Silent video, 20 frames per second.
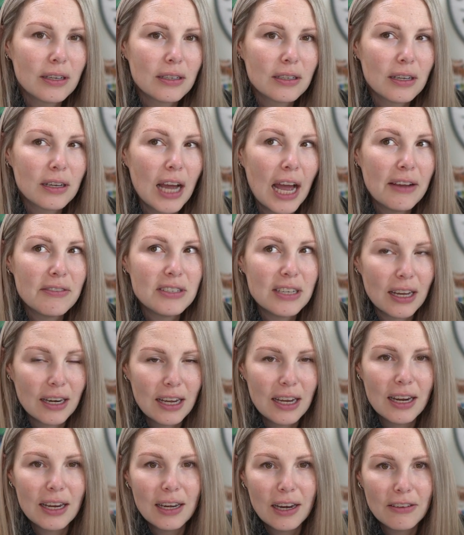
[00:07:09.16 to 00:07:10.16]
have done
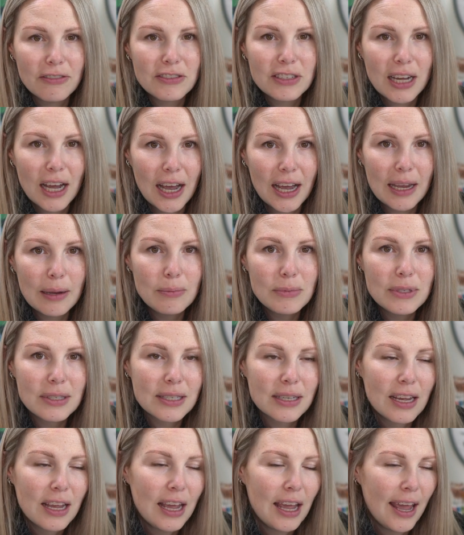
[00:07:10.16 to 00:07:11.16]
it enough
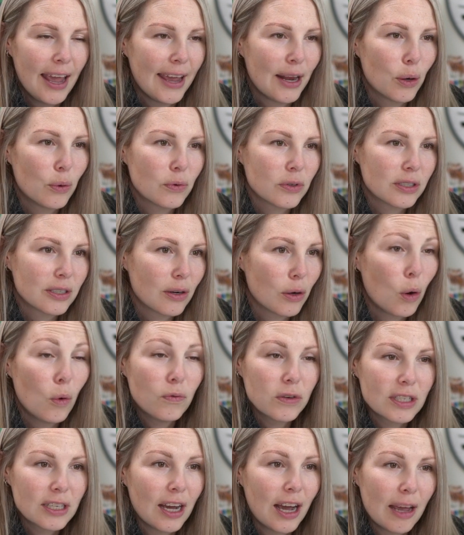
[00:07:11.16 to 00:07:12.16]
times and
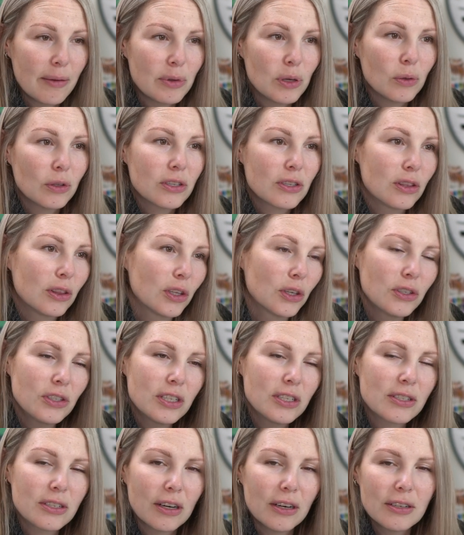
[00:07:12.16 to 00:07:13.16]
over time, you'll learn
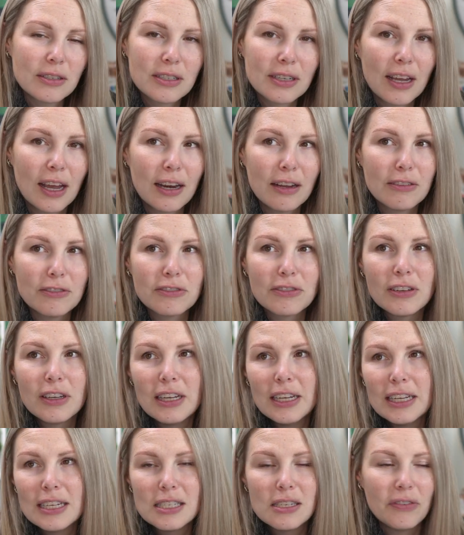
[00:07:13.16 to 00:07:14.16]
to start kind of
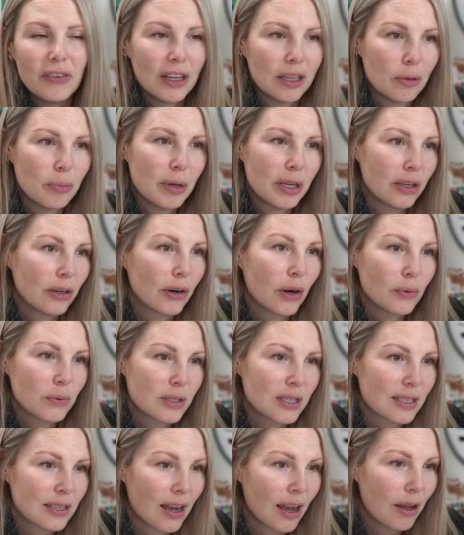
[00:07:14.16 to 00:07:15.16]
developing your own
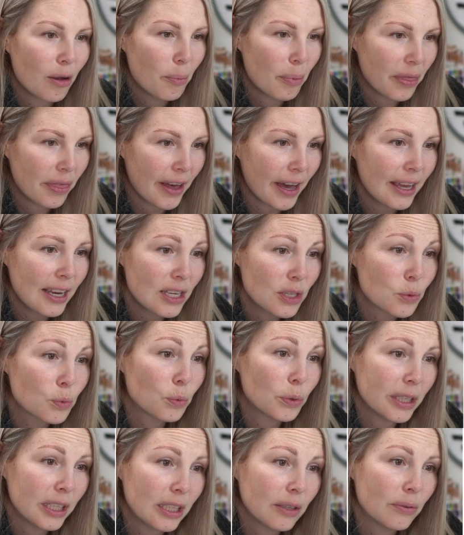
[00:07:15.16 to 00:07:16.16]
style. But that is
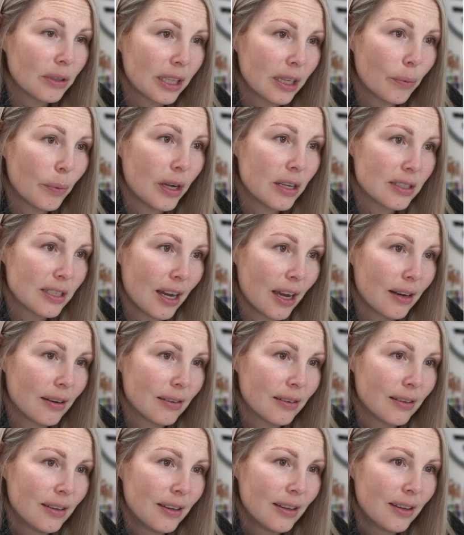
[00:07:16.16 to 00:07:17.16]
really, really well
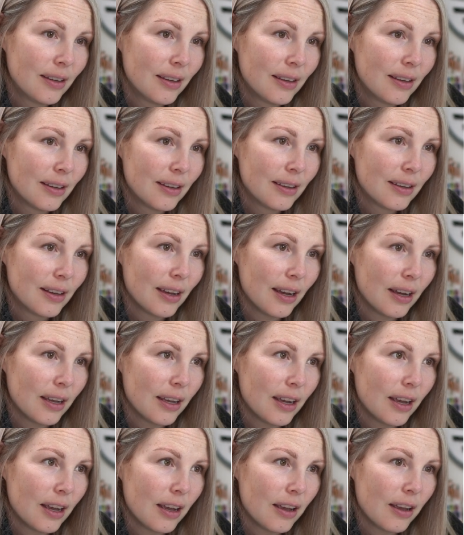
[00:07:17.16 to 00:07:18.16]
done.
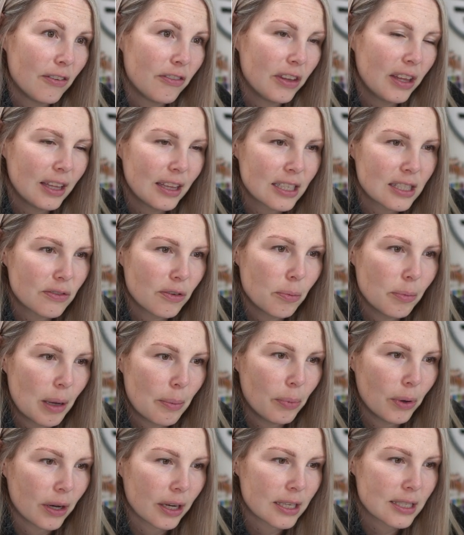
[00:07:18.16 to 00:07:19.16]
I feel like that's from my
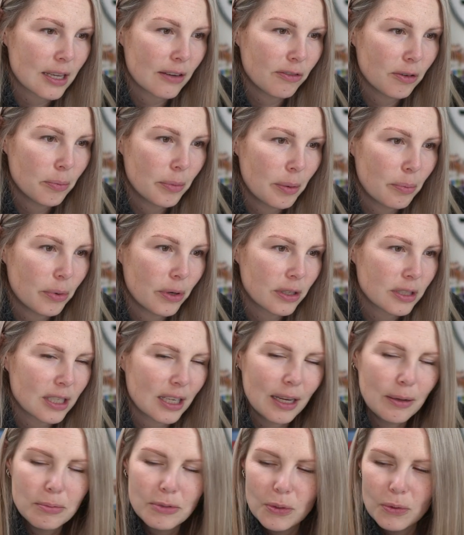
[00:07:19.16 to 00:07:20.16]
book. Is that from my book? Did
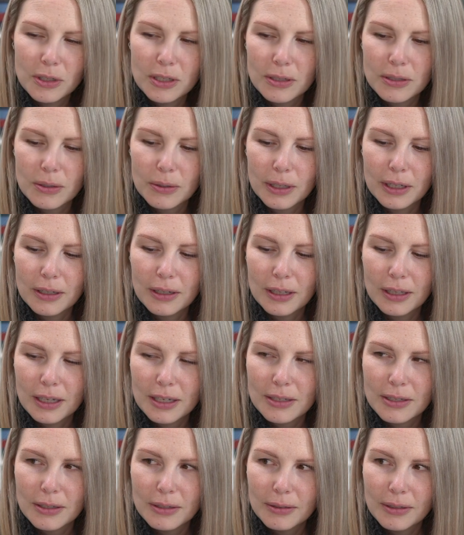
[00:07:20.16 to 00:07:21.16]
I do a tutorial on
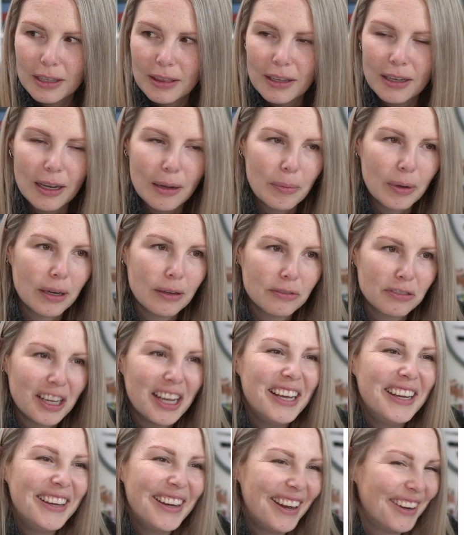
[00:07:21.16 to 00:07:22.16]
that too? I think I might have.
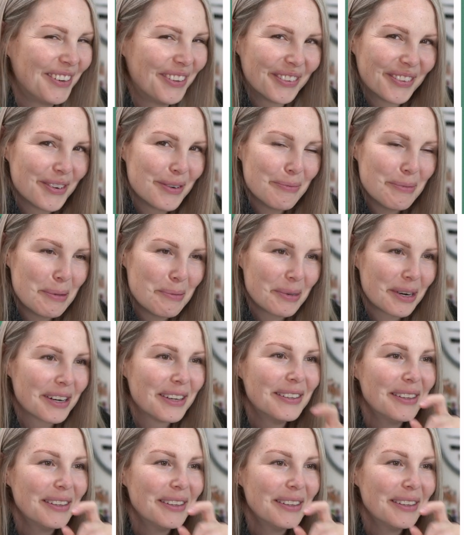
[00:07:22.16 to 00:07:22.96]
I don't remember.